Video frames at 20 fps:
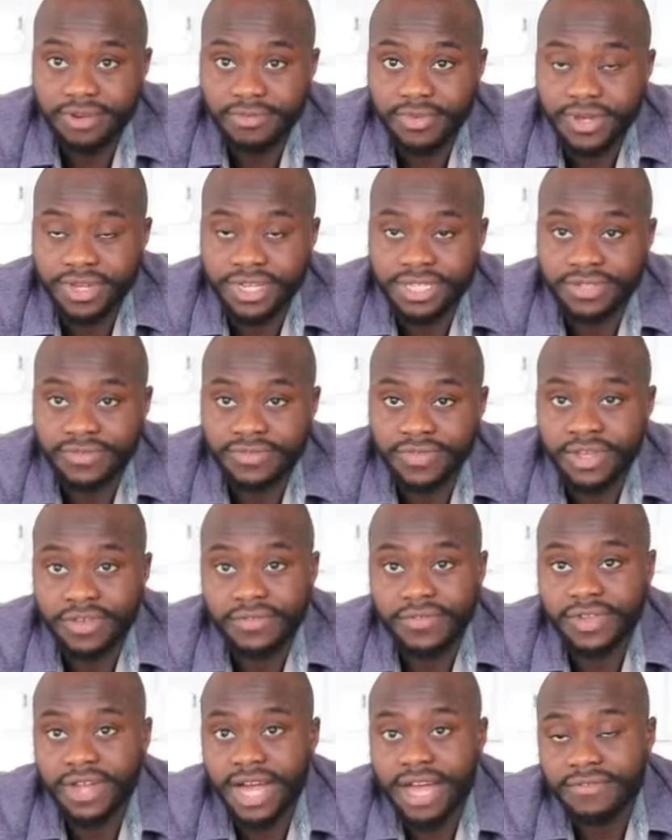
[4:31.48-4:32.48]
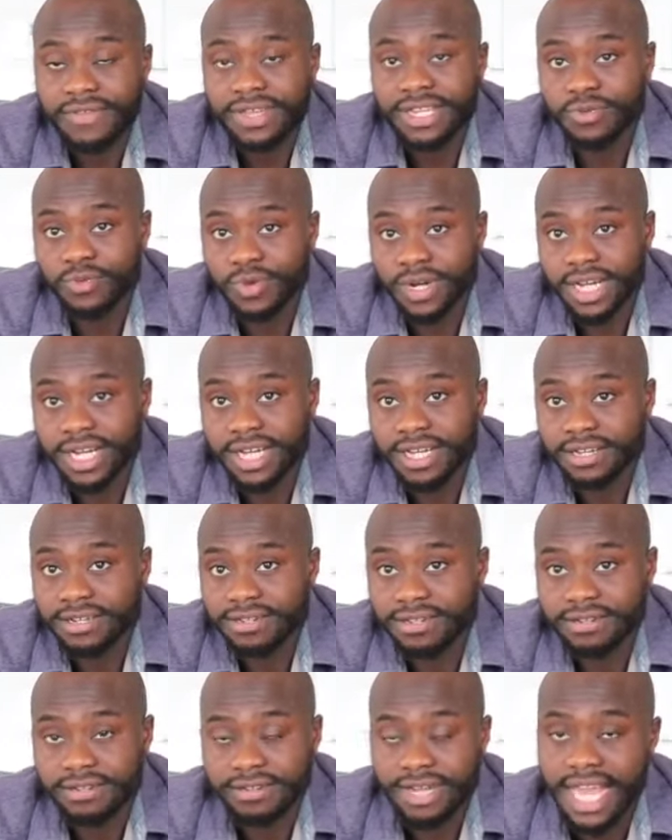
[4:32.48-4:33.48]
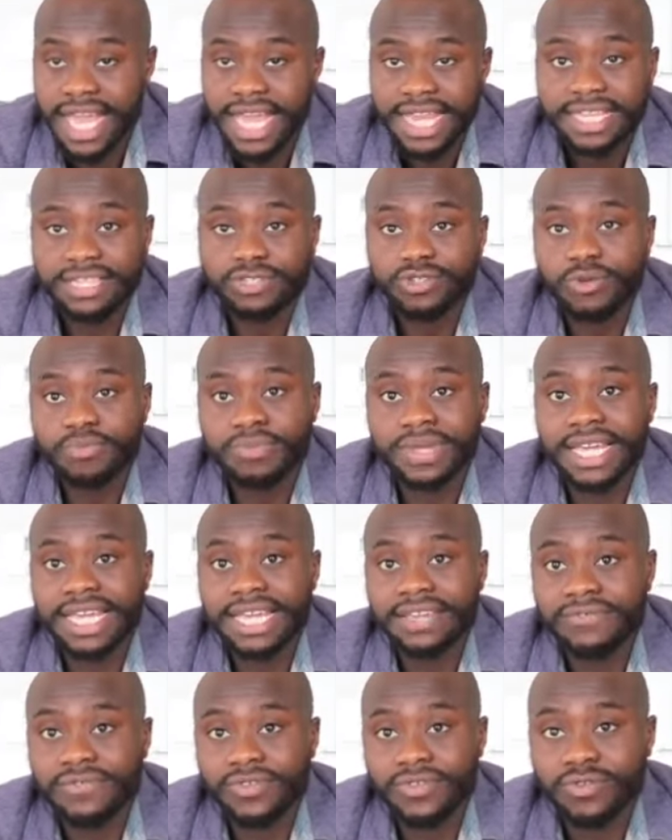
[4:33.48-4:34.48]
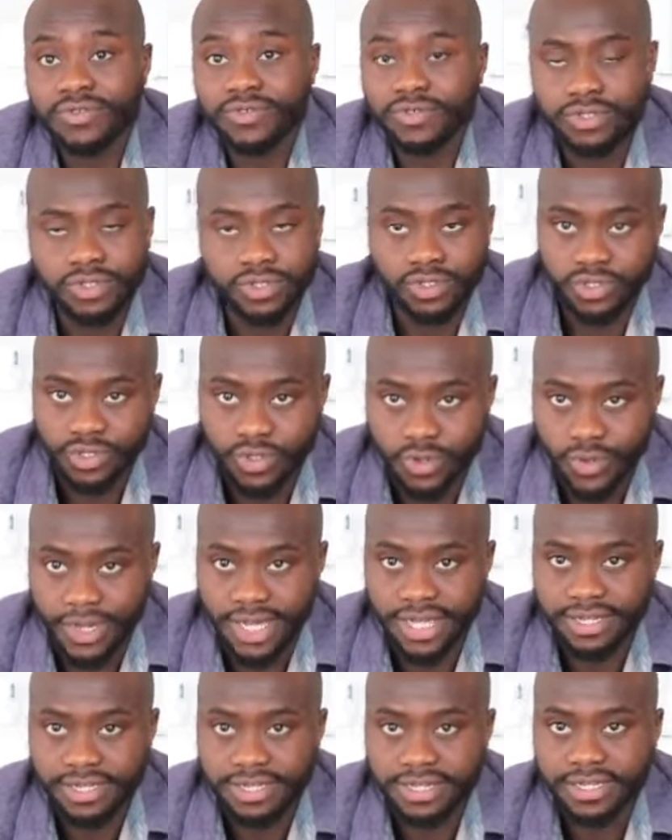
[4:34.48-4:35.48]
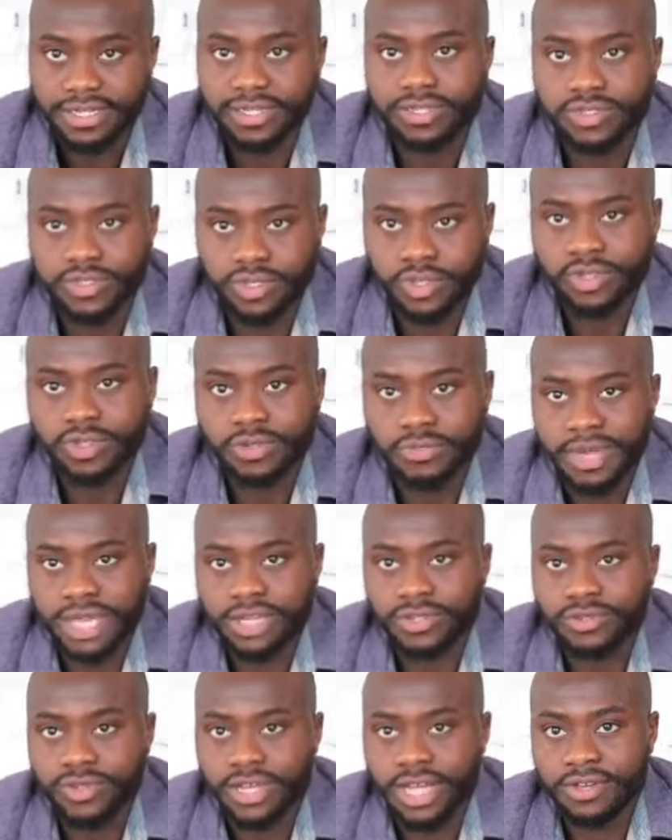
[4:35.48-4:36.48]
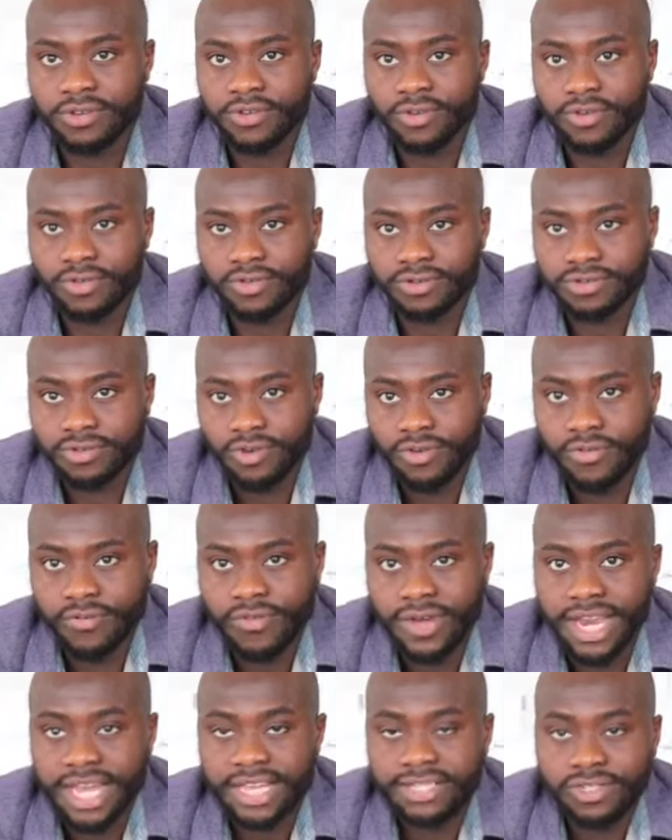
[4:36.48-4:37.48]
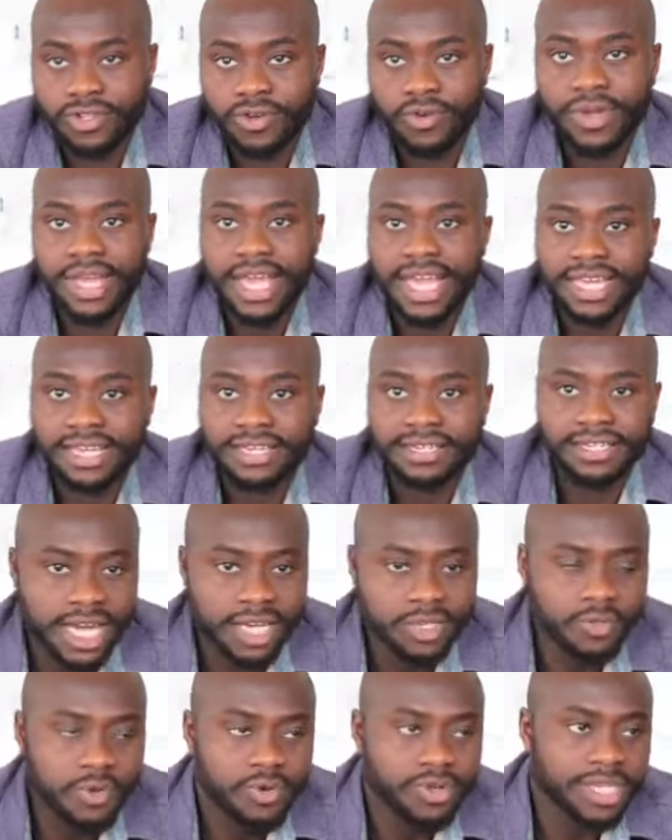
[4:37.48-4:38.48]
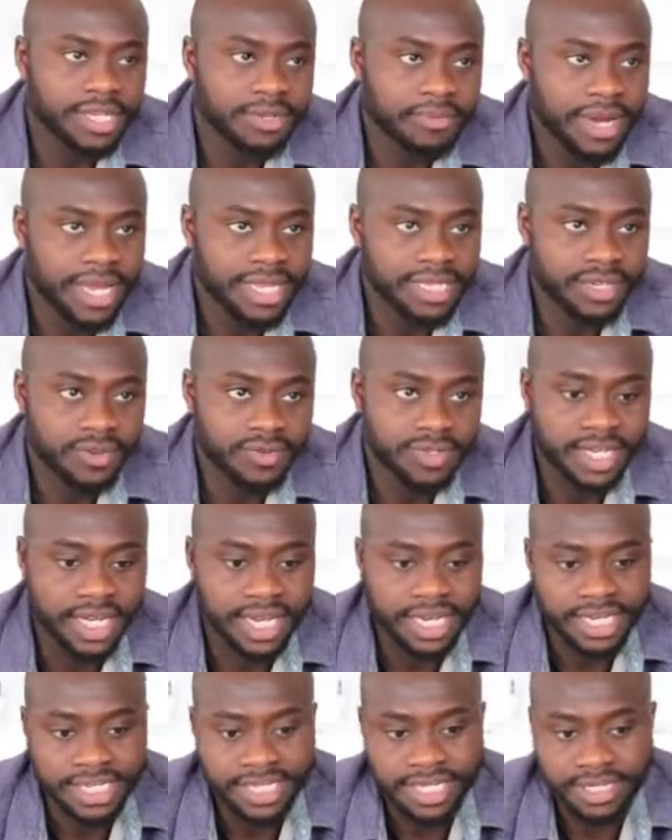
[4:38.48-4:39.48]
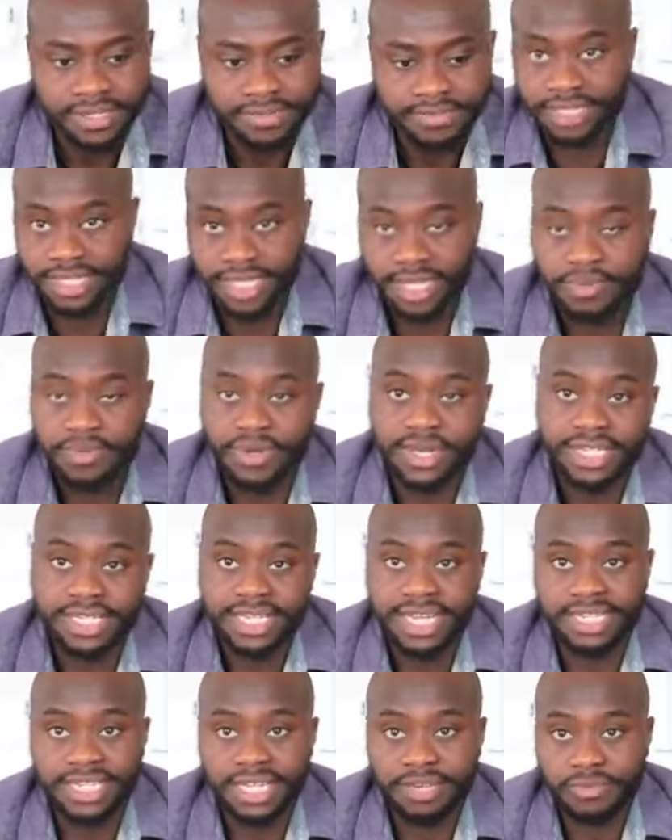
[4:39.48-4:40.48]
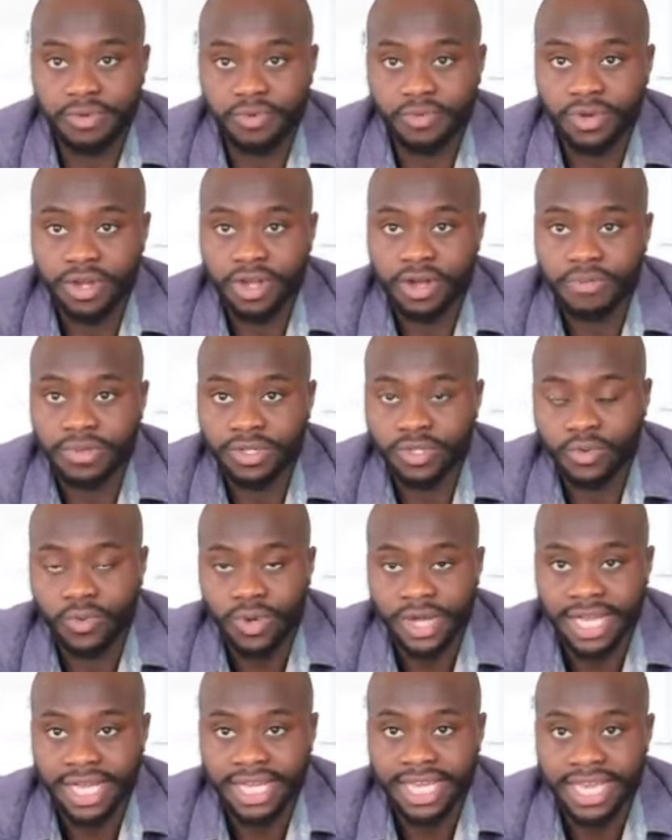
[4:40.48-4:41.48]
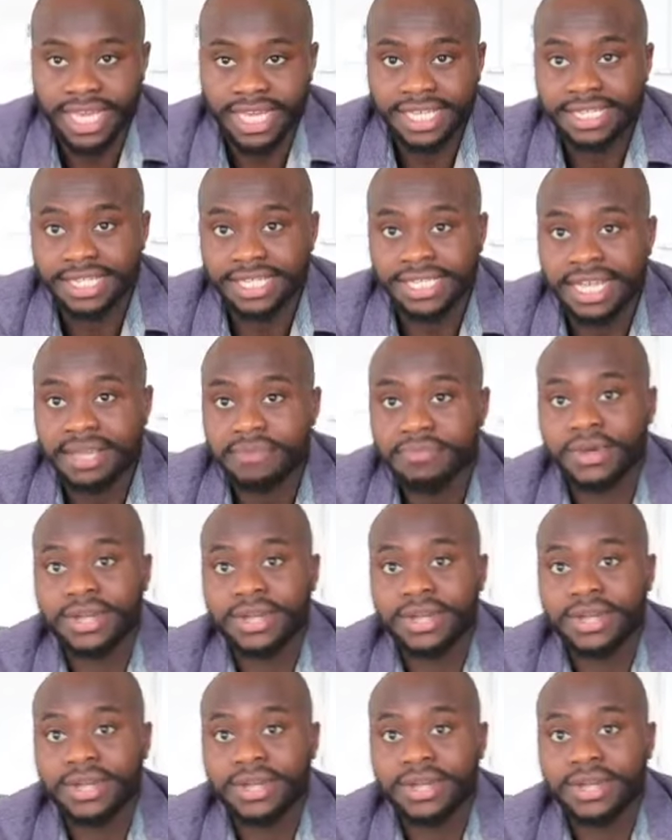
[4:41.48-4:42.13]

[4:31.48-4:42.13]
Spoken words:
I'll be honest with you, if you don't have any work, any job they give you, you do it, just to make sure that you're financially okay. I spoke to the manager, I was like, listen, this person that's going to be coming to work here is the same